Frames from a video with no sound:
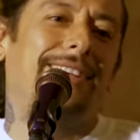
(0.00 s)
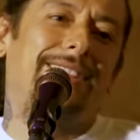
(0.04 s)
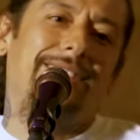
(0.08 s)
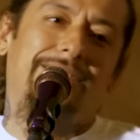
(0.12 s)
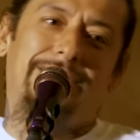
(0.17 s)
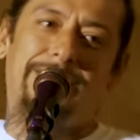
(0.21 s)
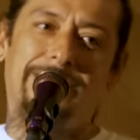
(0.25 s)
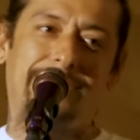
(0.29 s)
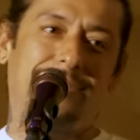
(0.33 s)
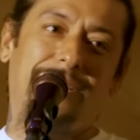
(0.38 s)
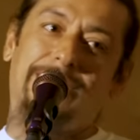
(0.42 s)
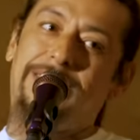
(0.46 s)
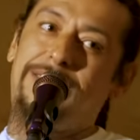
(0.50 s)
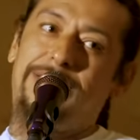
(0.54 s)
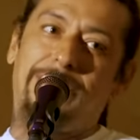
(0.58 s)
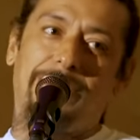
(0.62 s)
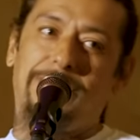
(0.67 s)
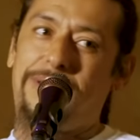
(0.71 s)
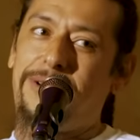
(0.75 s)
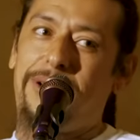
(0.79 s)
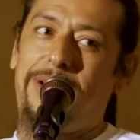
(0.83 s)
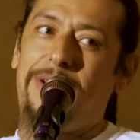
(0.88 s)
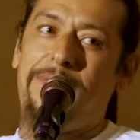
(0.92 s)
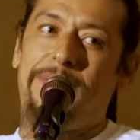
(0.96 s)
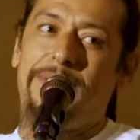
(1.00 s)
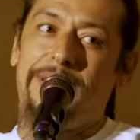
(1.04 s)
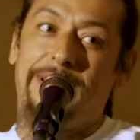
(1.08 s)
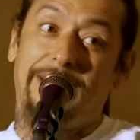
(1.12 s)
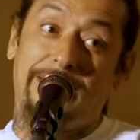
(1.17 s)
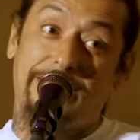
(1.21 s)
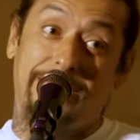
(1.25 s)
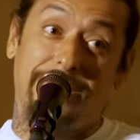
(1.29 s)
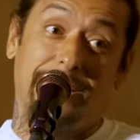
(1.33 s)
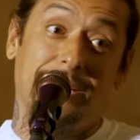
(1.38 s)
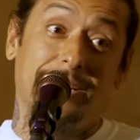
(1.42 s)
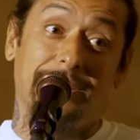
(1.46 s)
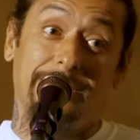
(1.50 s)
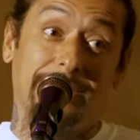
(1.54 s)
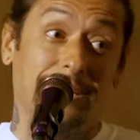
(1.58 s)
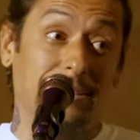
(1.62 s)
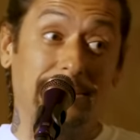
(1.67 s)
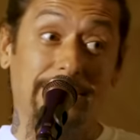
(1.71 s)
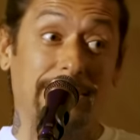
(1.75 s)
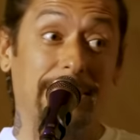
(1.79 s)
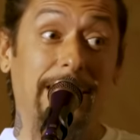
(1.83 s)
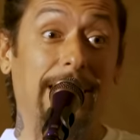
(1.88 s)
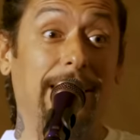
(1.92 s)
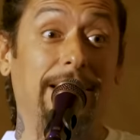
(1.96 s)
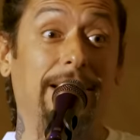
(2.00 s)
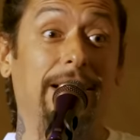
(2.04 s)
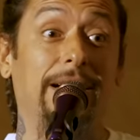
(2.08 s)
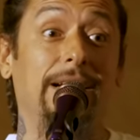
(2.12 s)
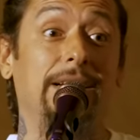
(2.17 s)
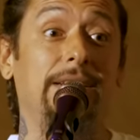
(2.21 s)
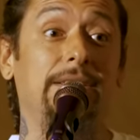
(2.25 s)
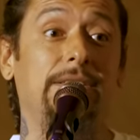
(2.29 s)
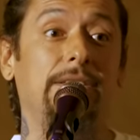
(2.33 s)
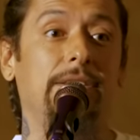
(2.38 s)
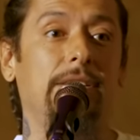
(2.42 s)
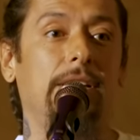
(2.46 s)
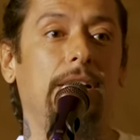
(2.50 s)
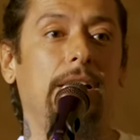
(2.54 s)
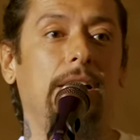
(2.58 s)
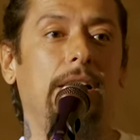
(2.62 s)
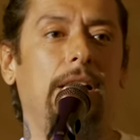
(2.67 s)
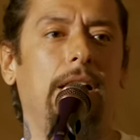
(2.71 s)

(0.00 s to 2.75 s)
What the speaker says: She said, don't call me a cunt. I said, I cunt.